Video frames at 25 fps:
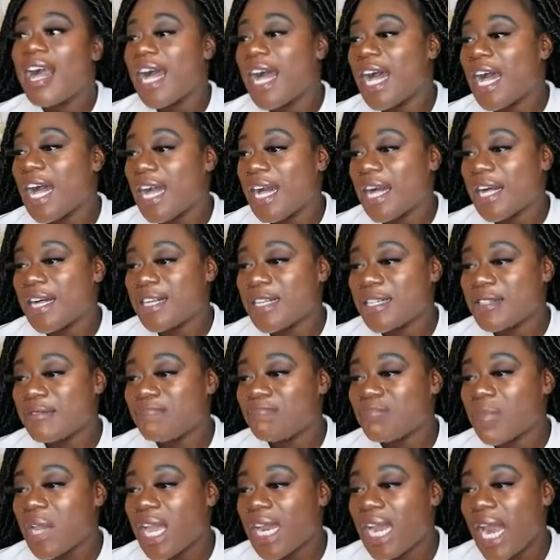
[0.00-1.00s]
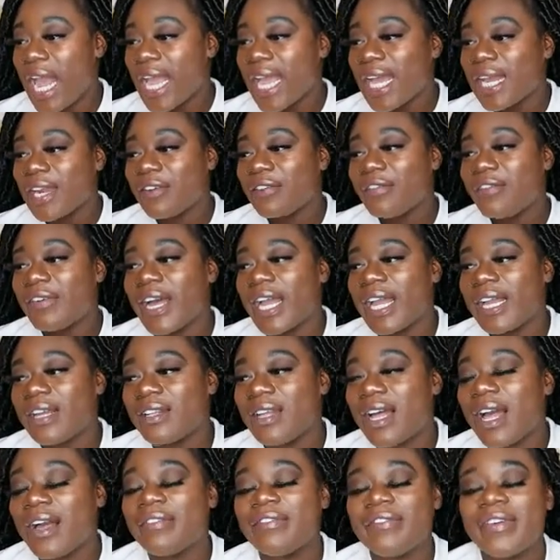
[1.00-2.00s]
And
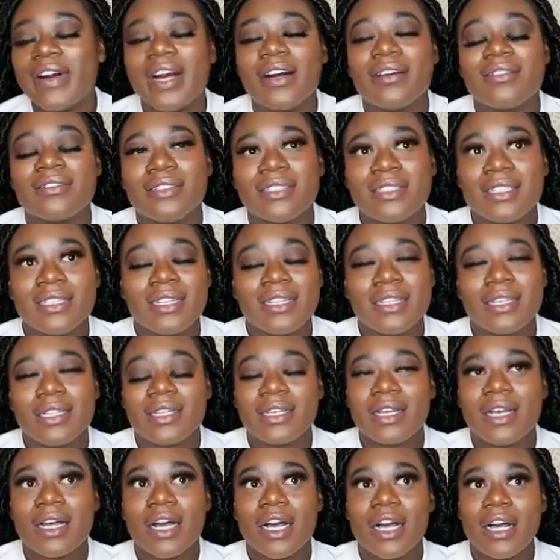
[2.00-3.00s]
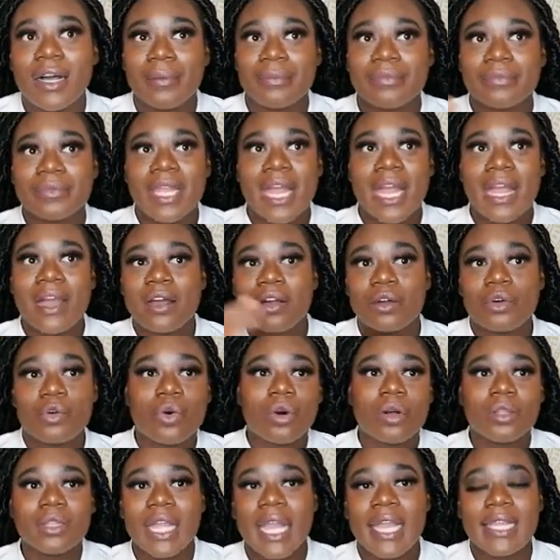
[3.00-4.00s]
I found that a
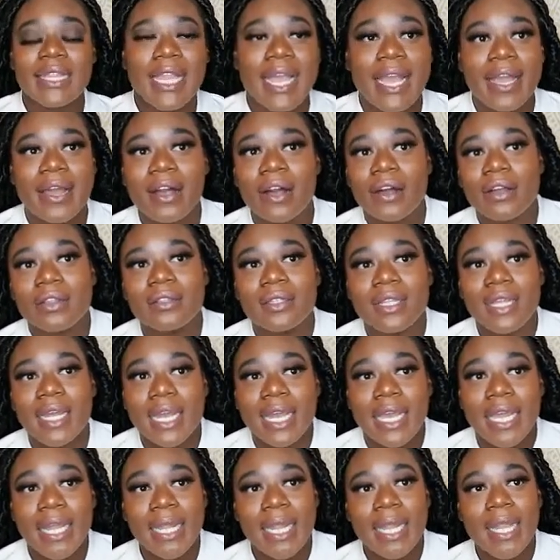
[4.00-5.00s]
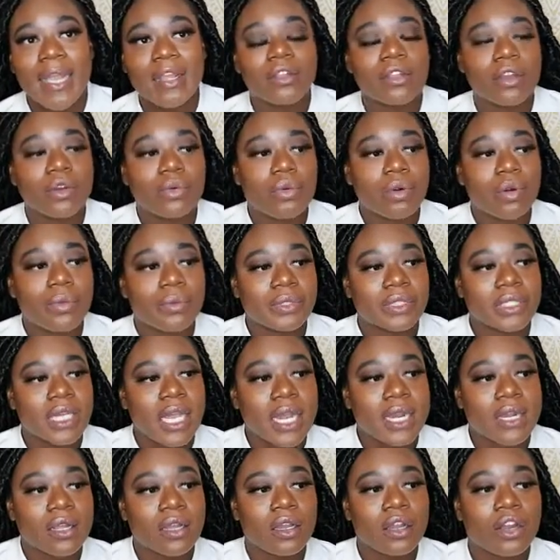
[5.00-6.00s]
quote like that online, and the quote was
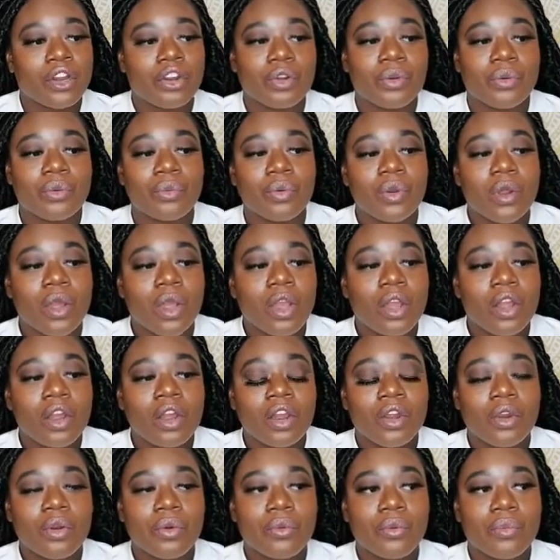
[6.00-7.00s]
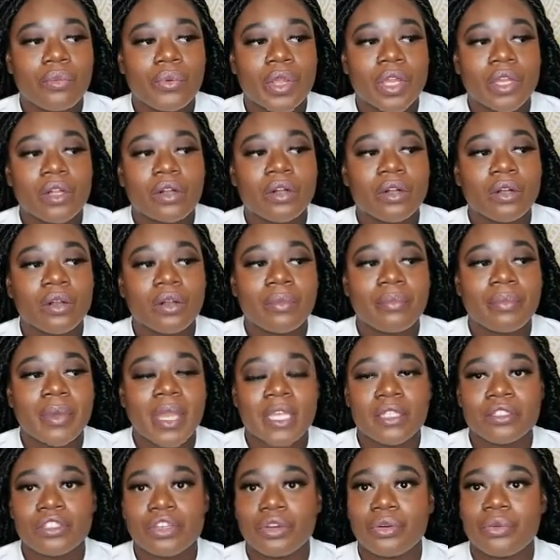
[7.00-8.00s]
kind of her real
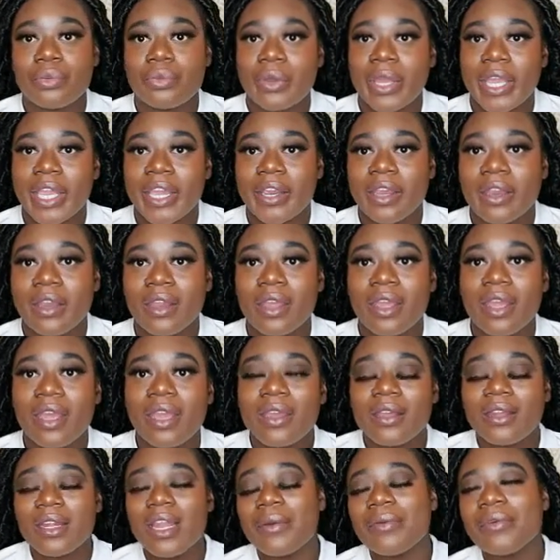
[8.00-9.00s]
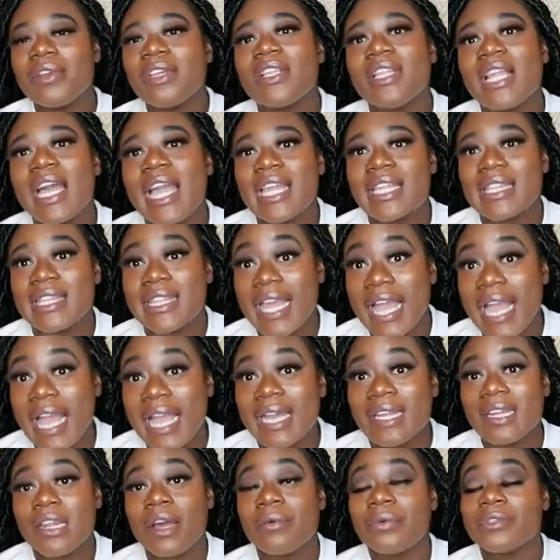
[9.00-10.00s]
makes her rare, and I really liked
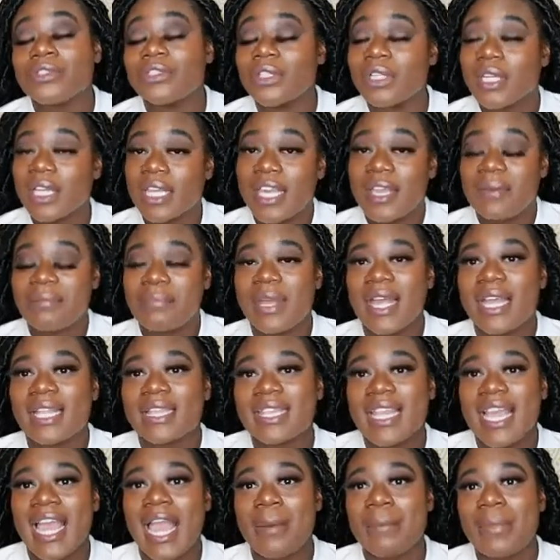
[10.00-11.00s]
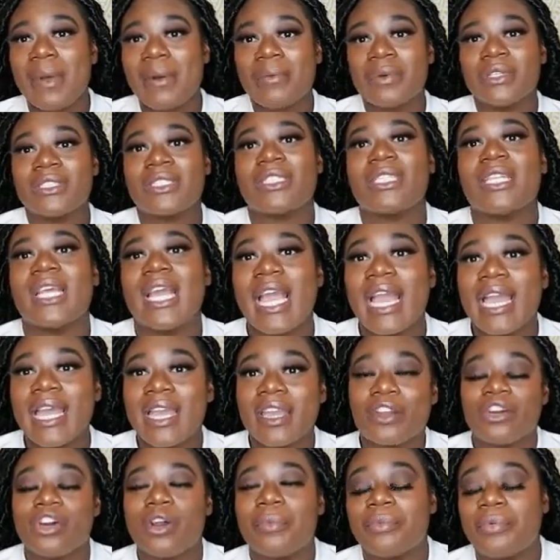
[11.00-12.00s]
that, and I was gonna keep it at that, but I wanted to
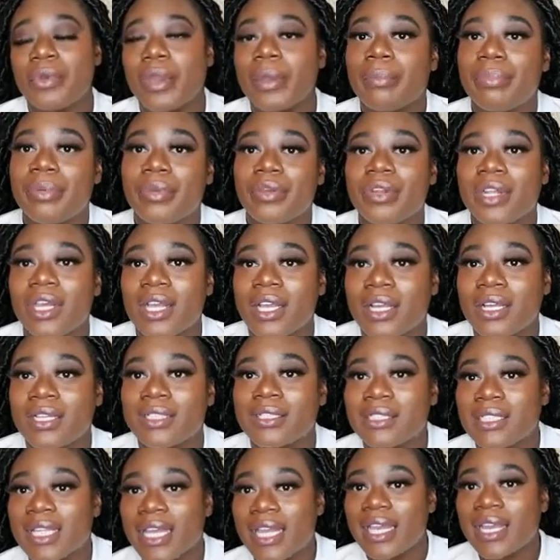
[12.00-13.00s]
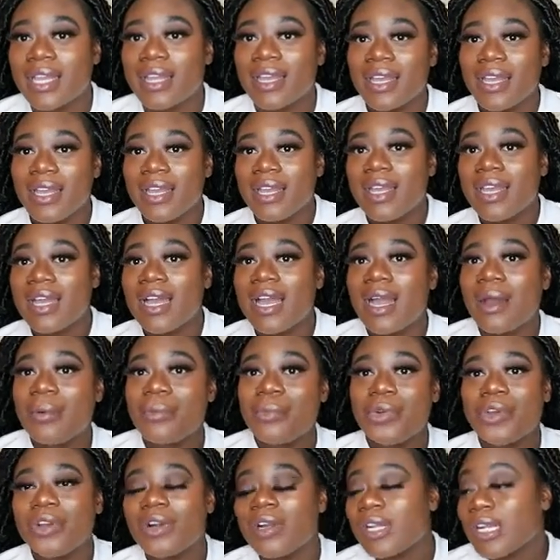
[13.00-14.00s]
incorporate beauty because like I'm
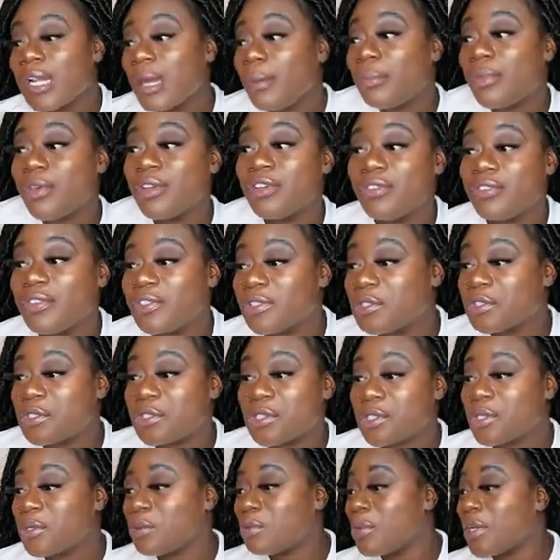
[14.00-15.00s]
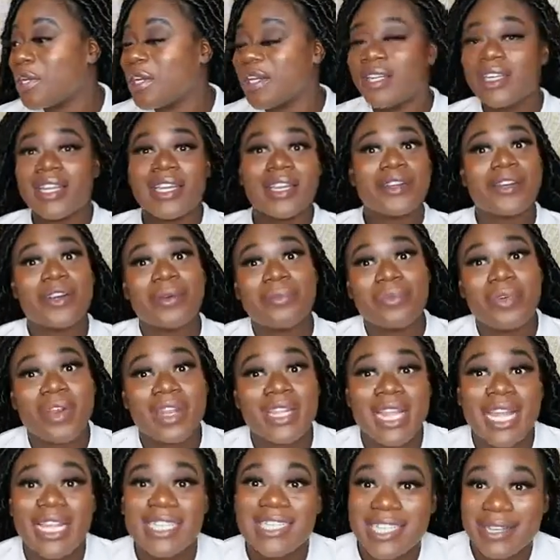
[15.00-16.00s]
real and I'm beautiful, so we're gonna
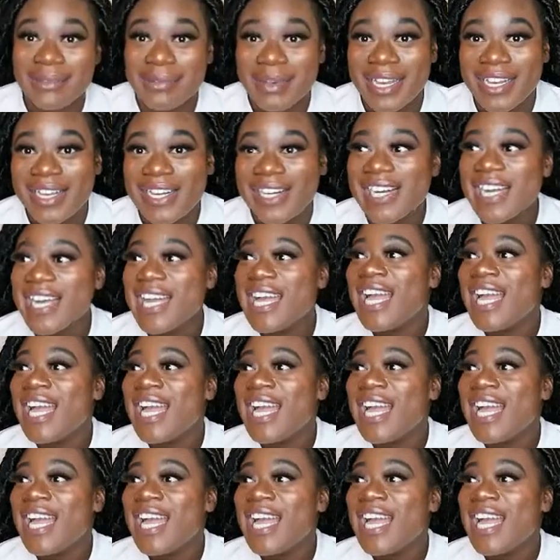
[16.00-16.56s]
incorporate that somehow.